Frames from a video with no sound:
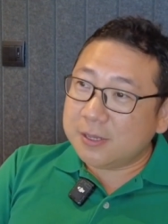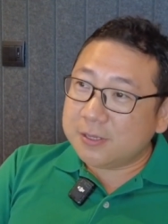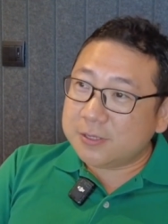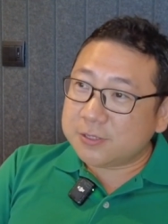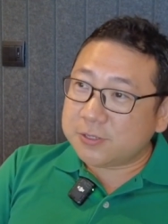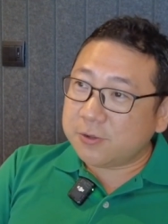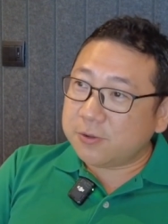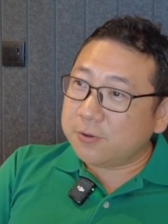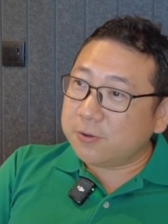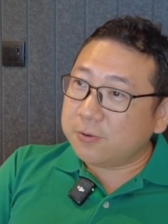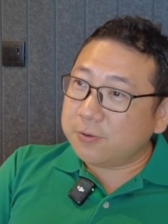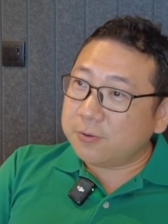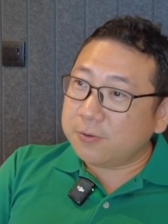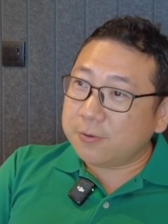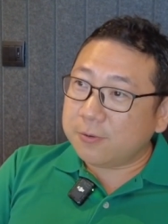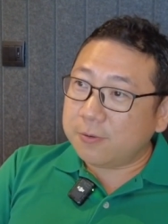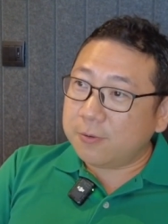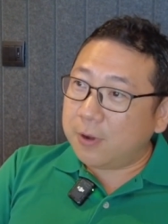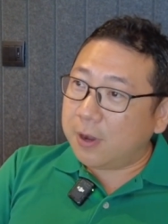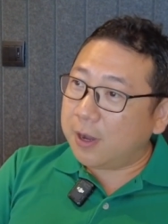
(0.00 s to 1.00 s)
So,
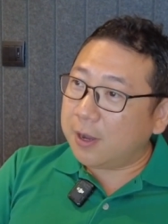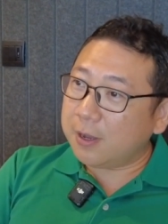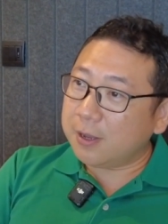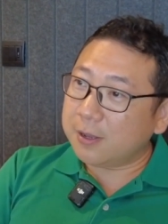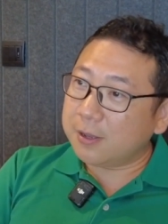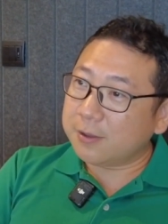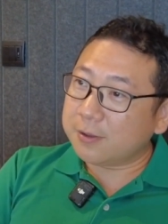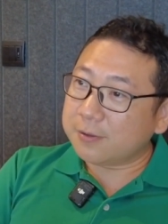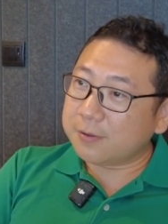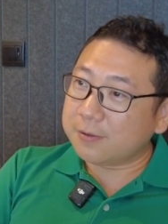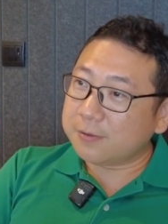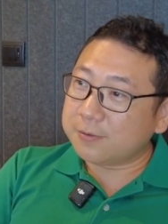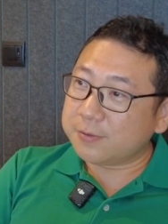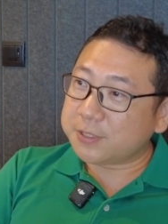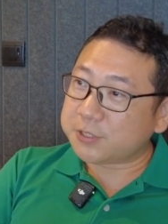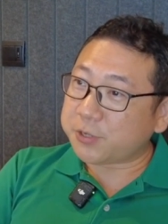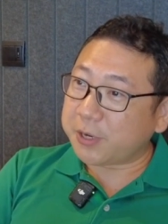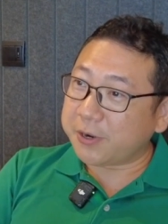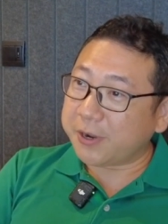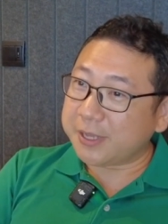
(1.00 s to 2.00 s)
we
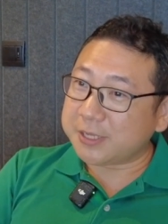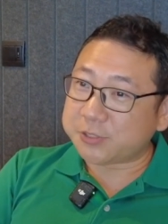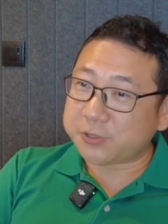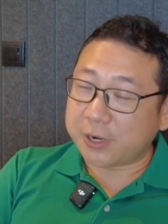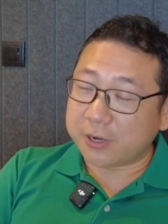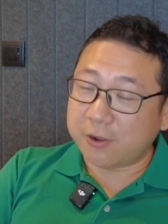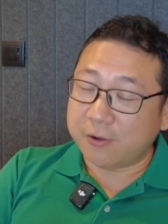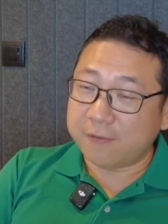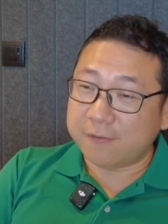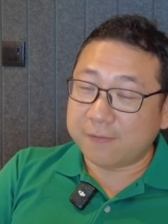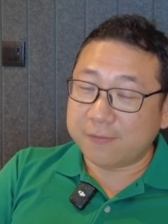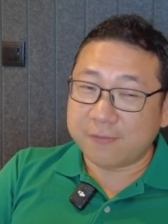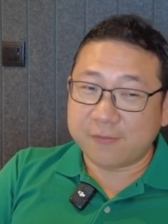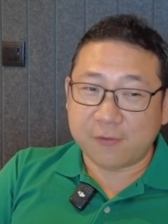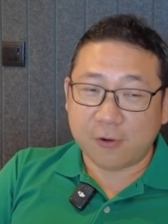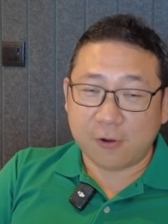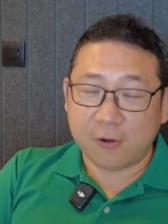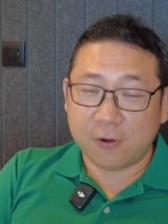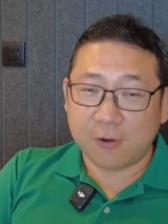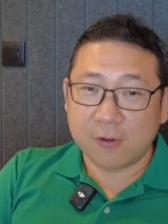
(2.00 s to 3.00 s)
struggled
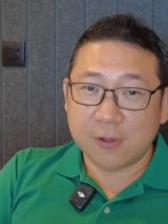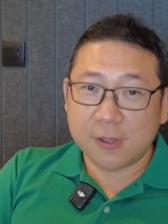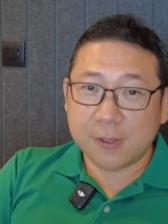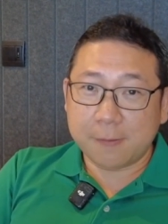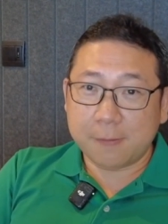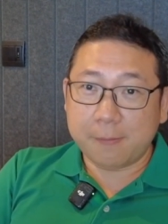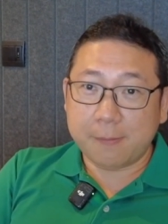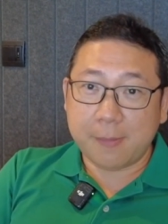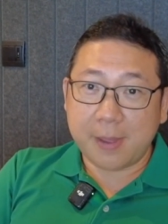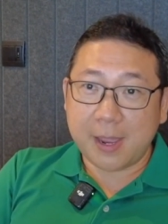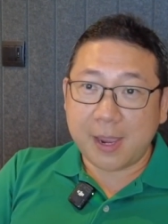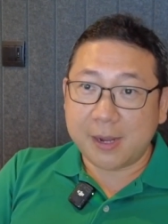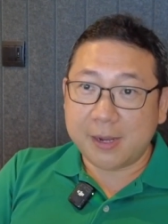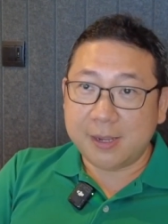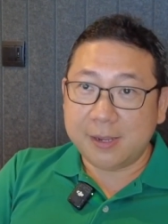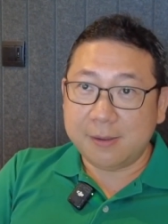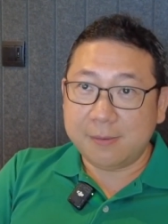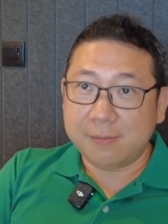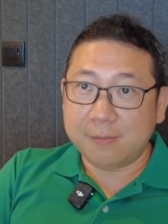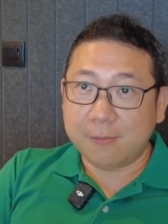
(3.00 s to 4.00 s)
for
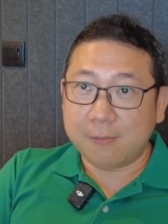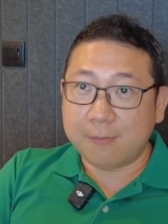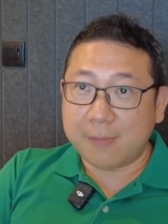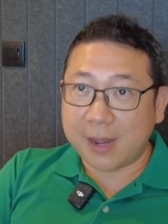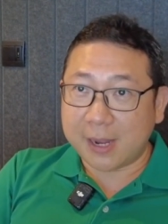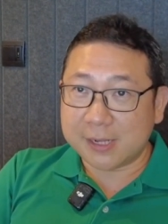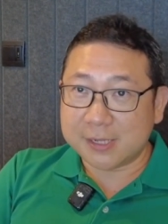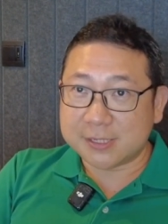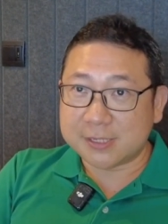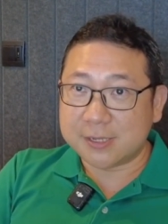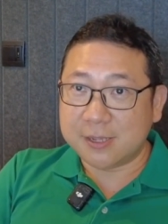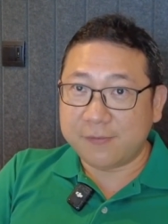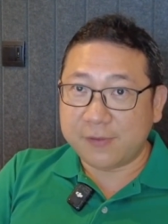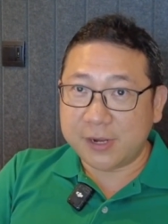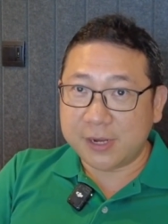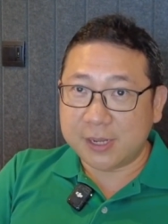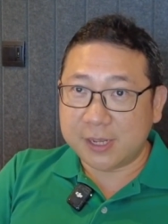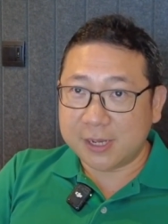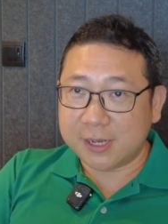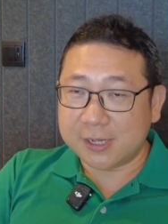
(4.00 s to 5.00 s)
many months,
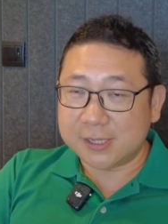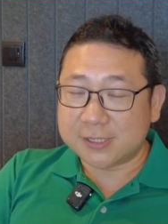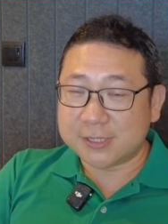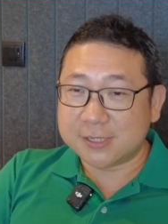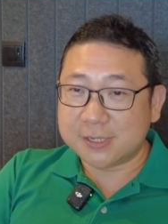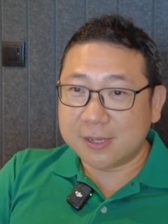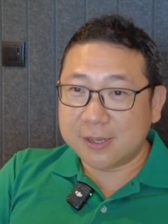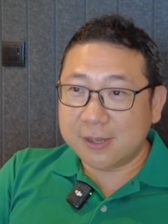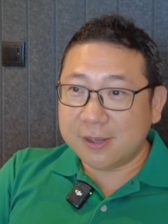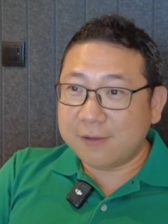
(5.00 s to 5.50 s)
even years.